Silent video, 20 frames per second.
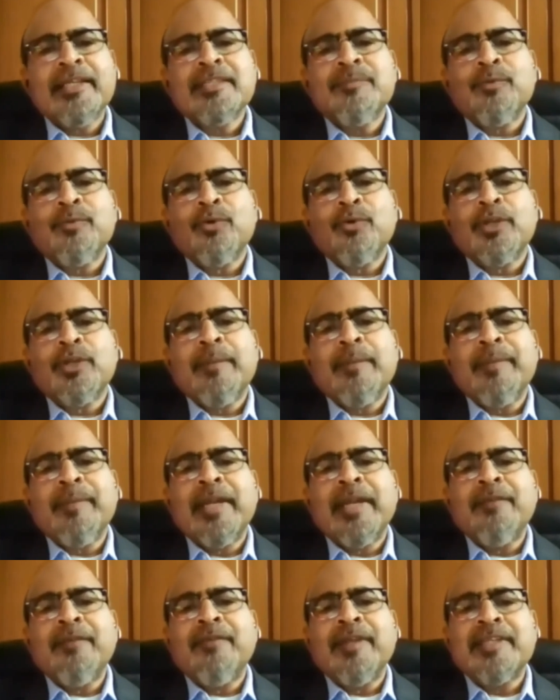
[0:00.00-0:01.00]
program
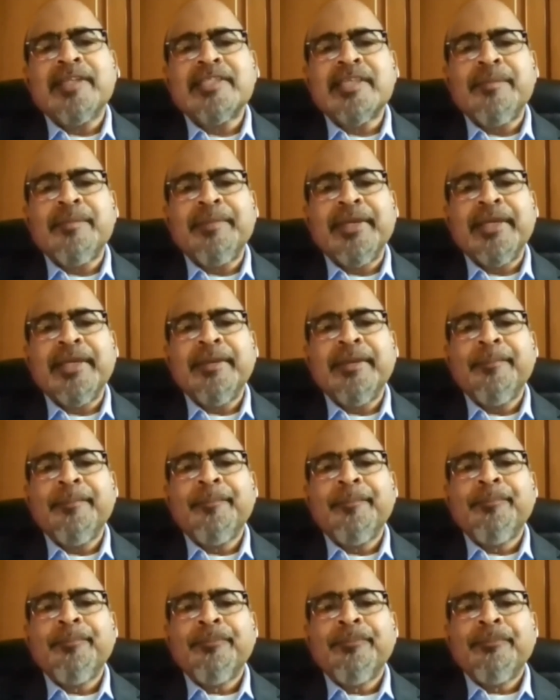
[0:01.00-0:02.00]
head for SAP,
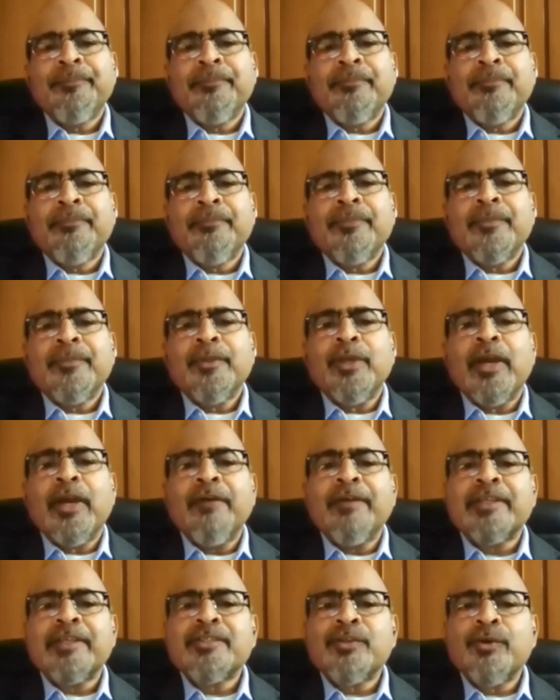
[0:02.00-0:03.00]
you have
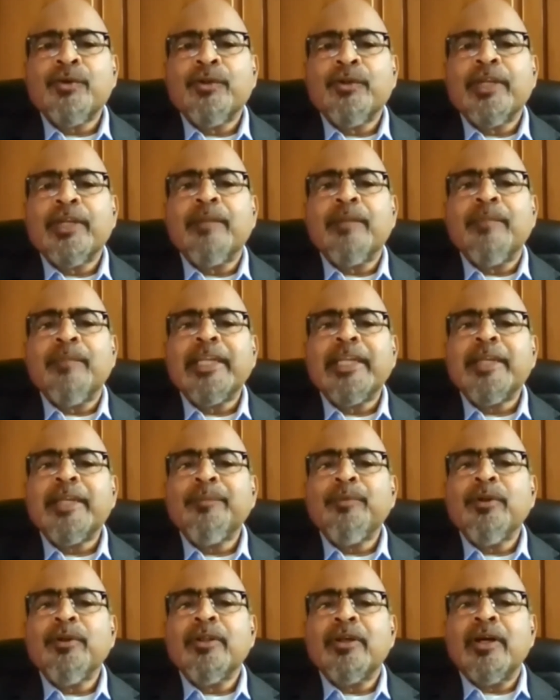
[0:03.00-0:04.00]
executed
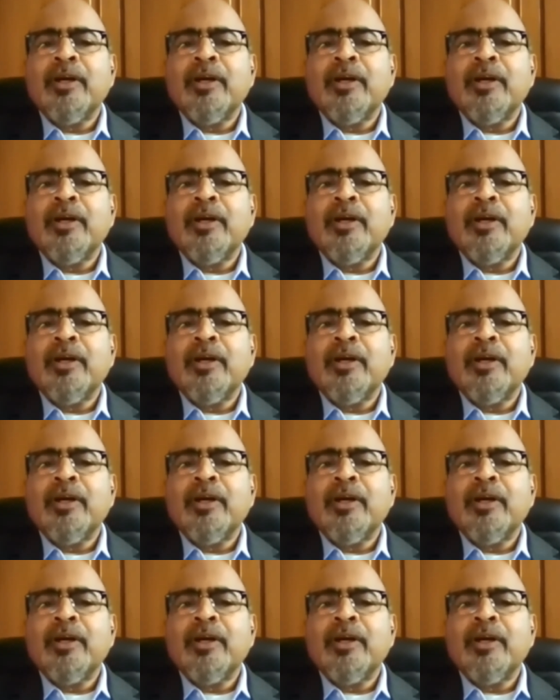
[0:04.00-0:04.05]
multiple